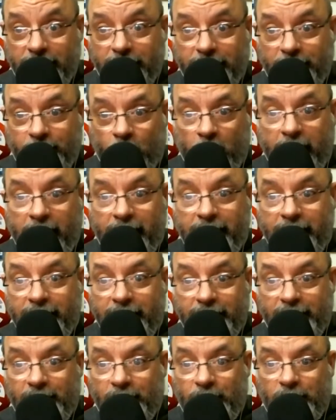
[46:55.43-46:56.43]
why,
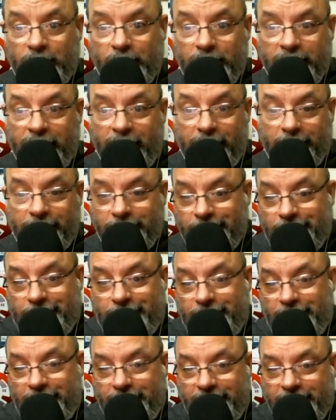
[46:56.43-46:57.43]
you know,
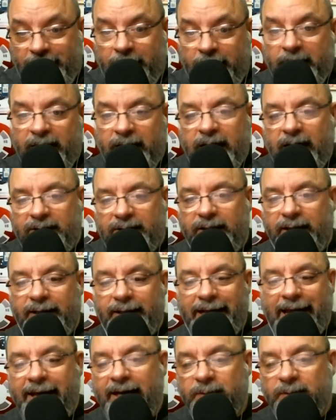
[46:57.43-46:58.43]
I mean, yes,
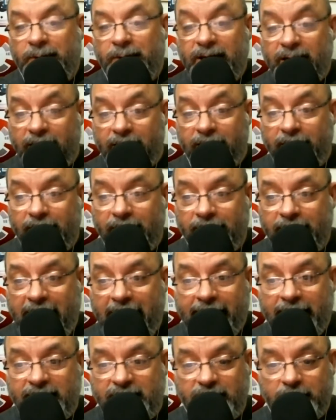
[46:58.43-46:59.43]
and it's big
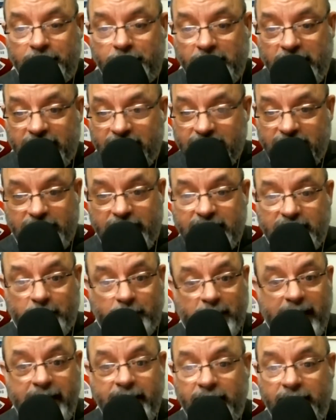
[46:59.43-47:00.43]
and it's a
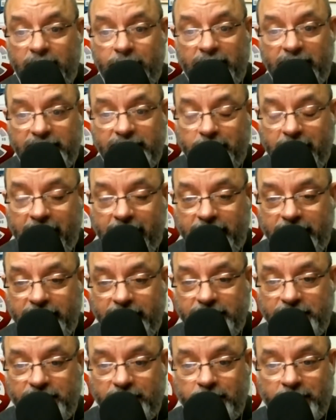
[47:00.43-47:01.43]
pain in the butt to
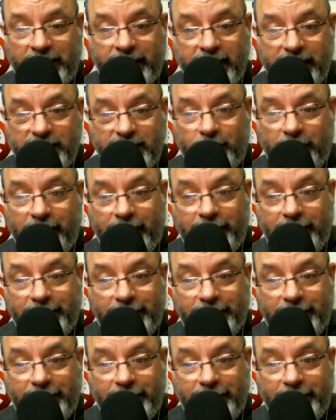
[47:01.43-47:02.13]
manage. But guess what?